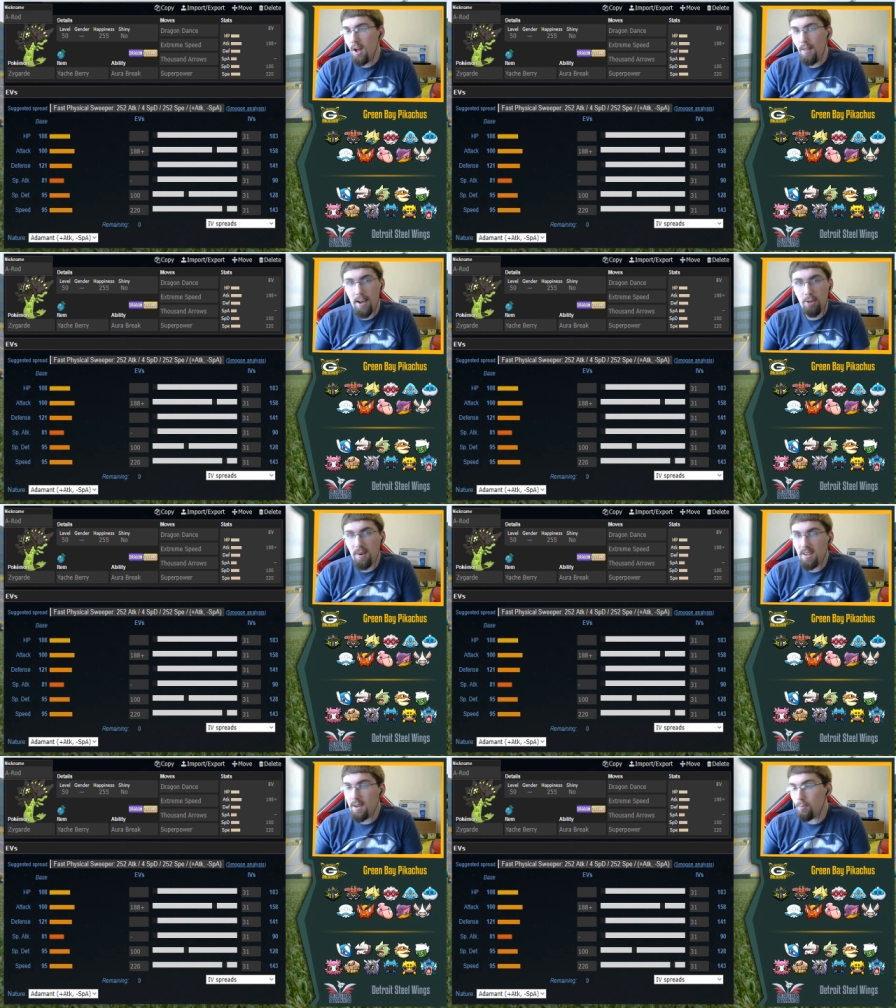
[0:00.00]
That hits
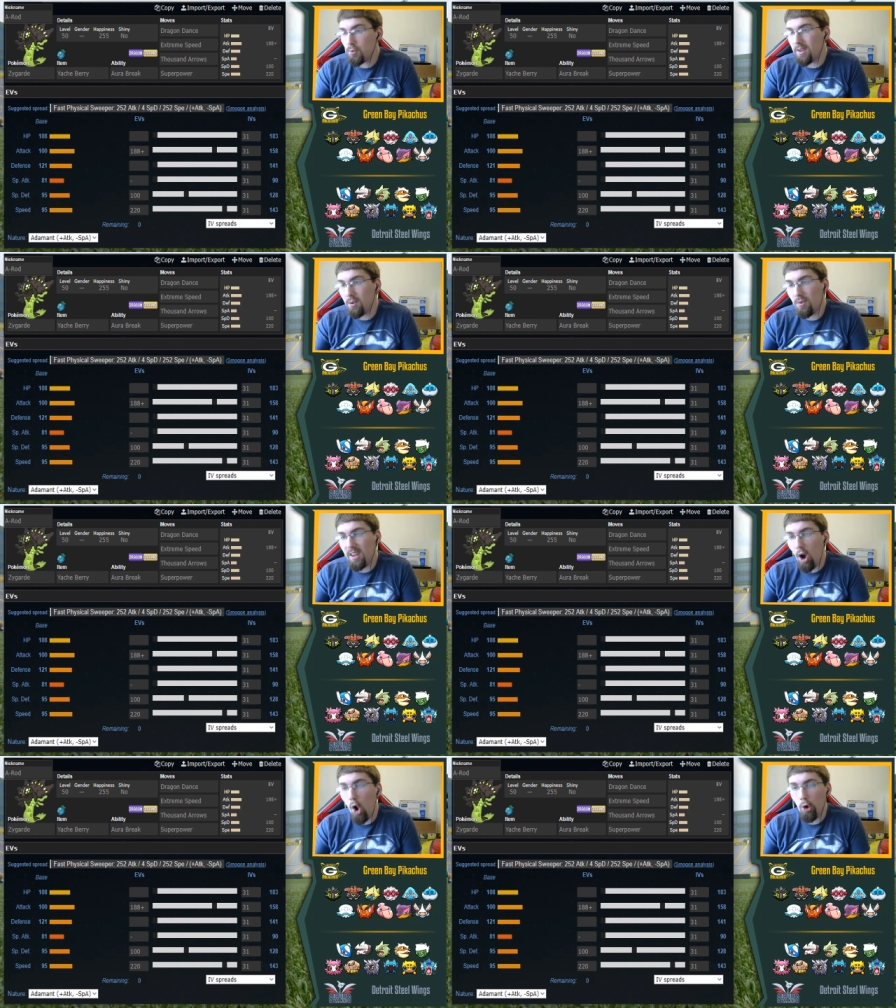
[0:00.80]
my team really,
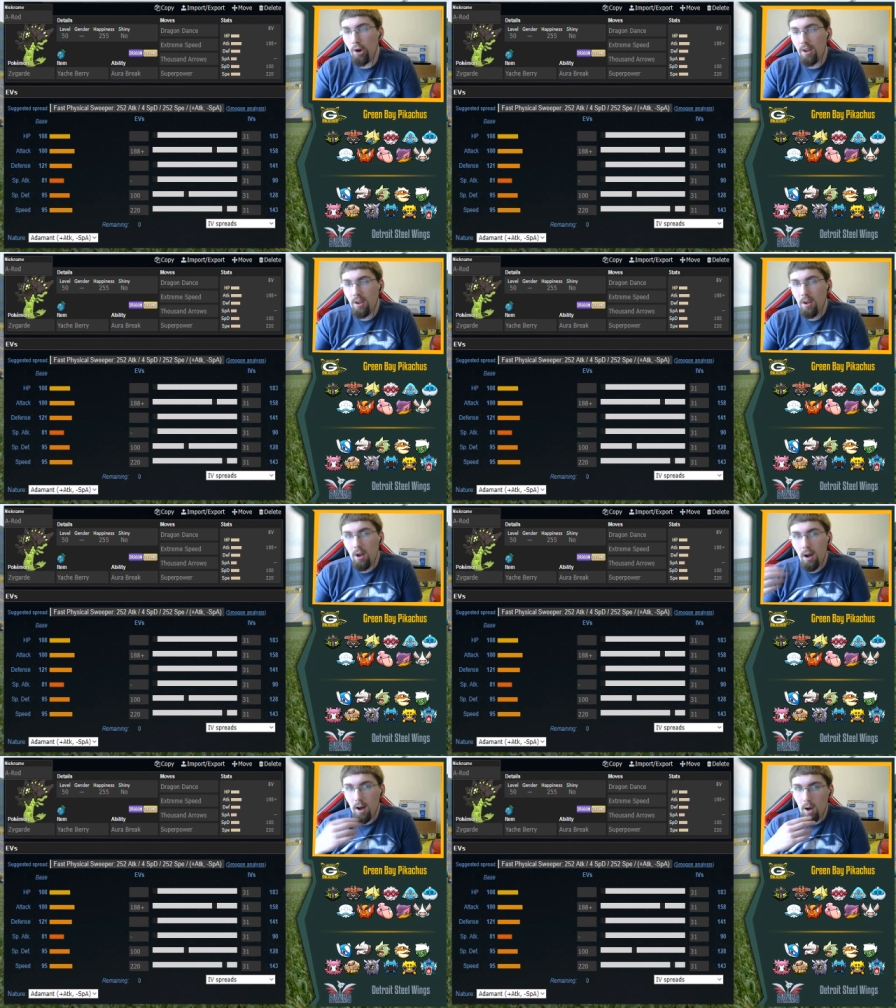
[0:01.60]
really hard.
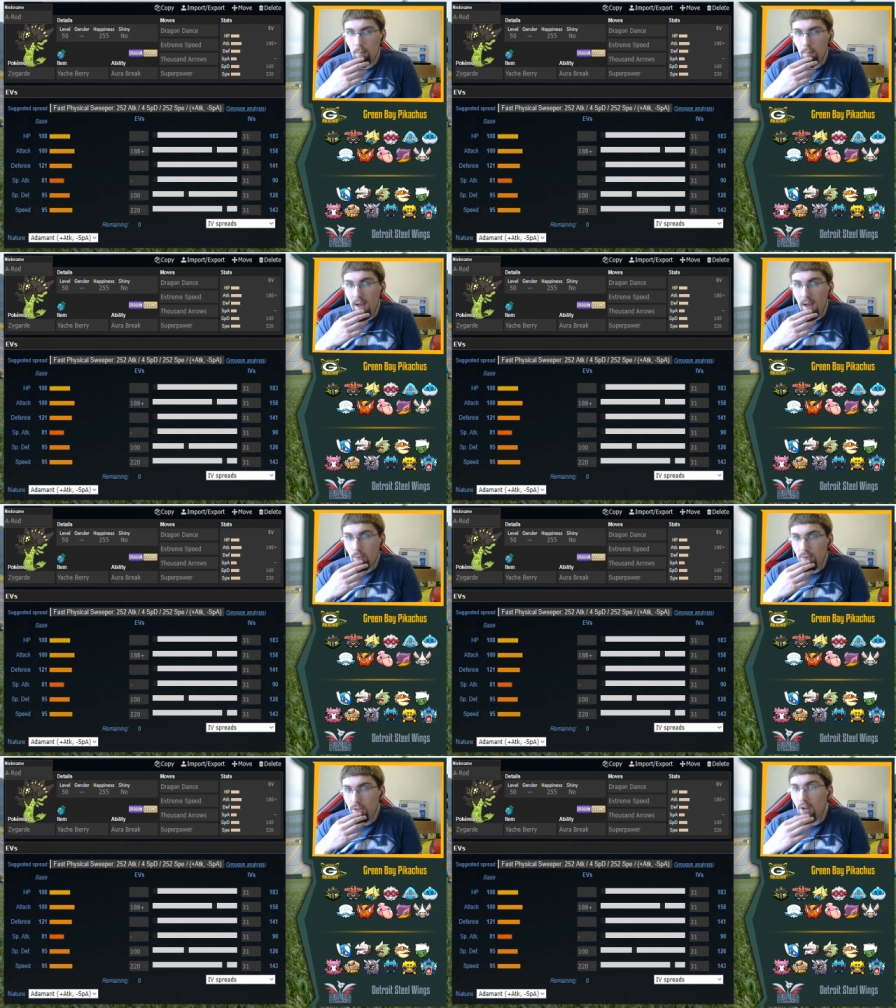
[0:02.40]
Um,
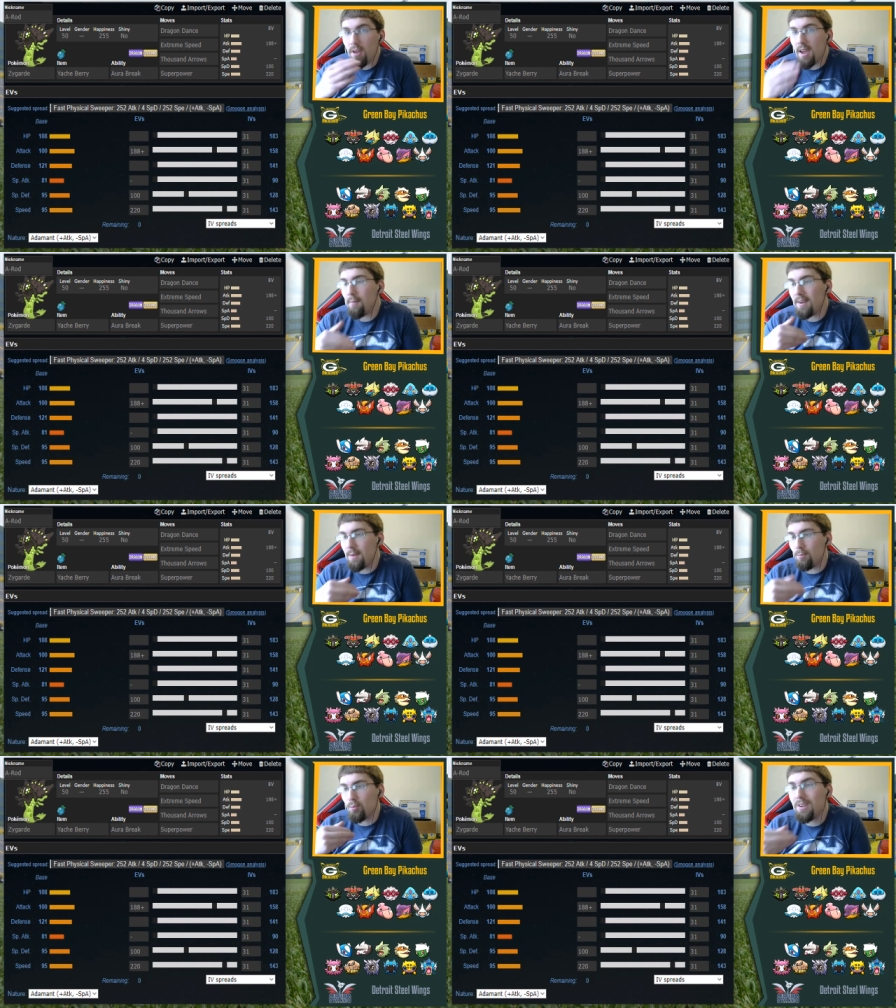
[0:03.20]
not nothing on my
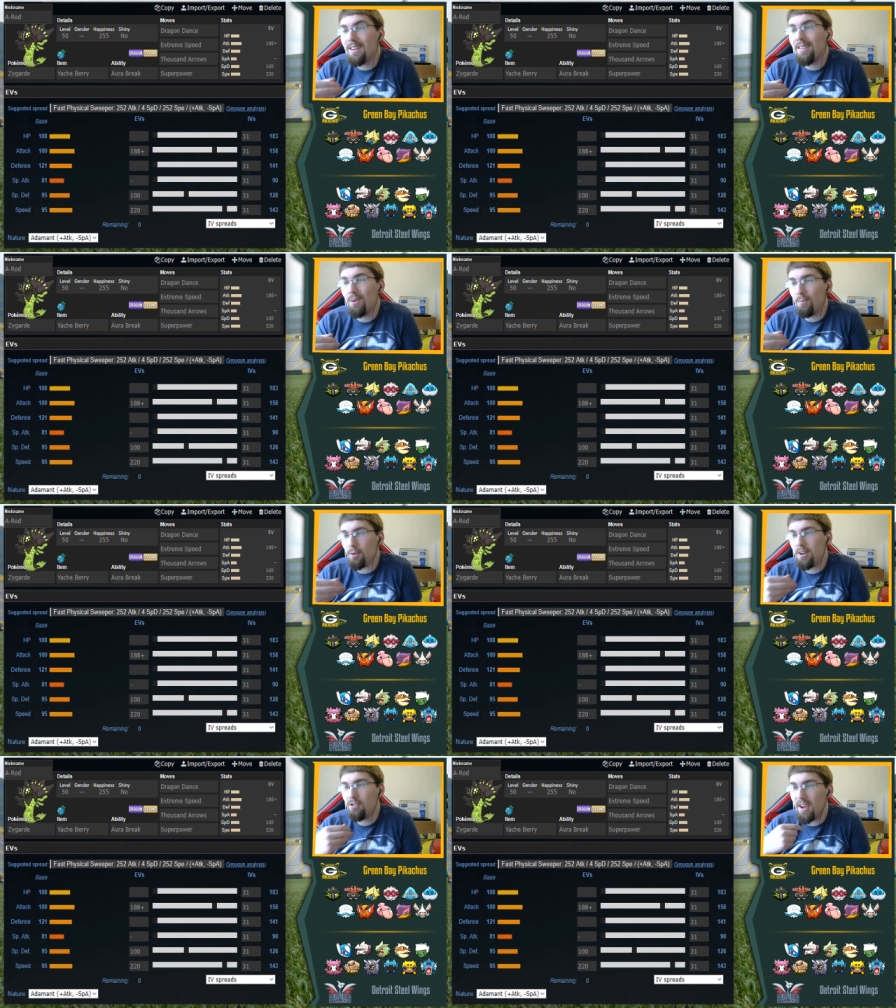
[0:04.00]
team really
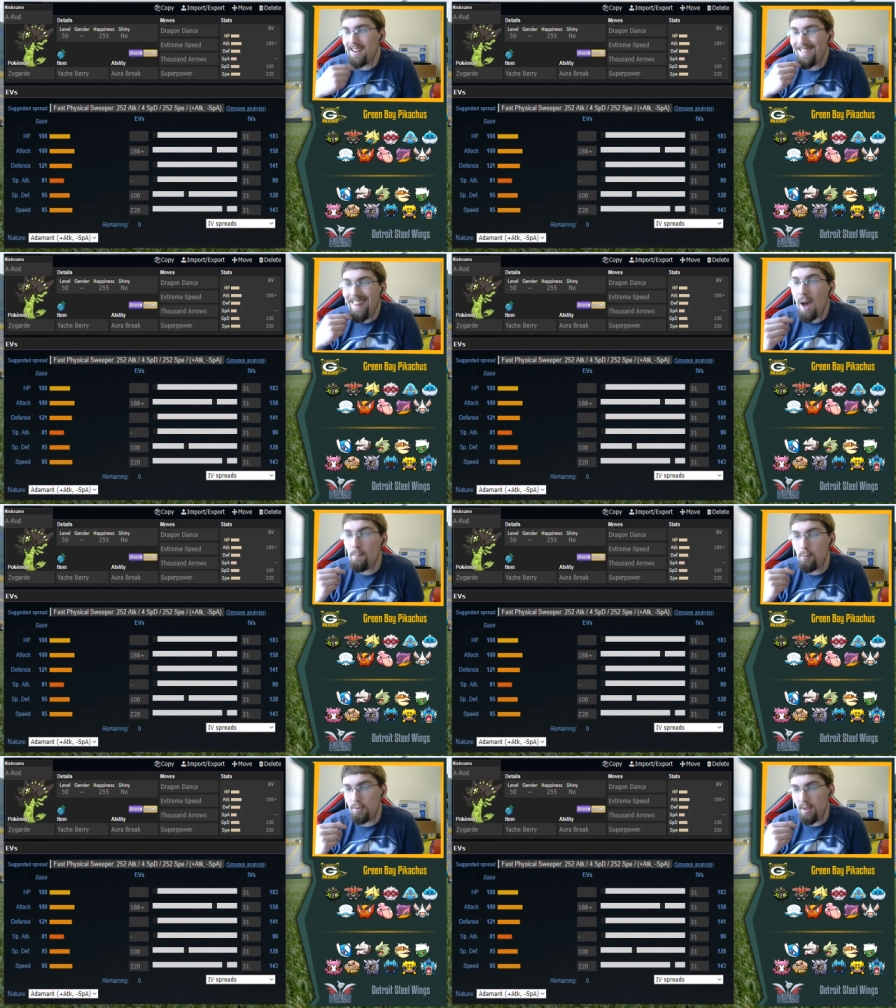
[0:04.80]
appreciates
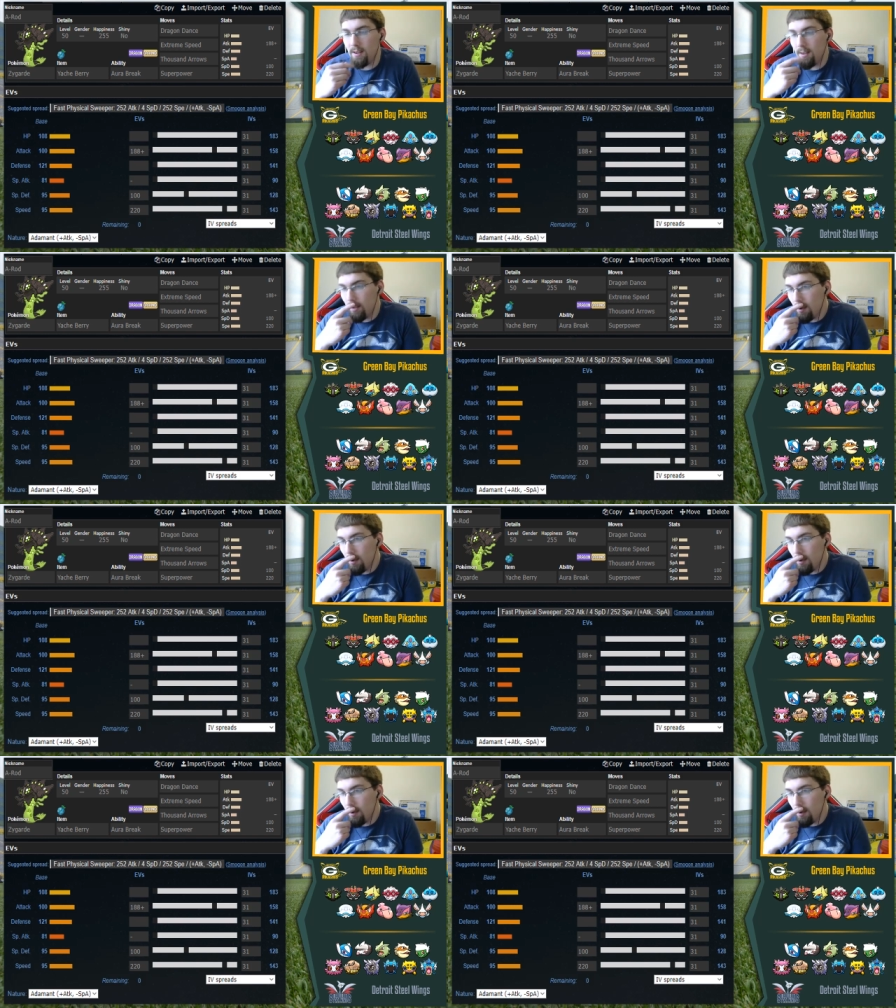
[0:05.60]
that move set.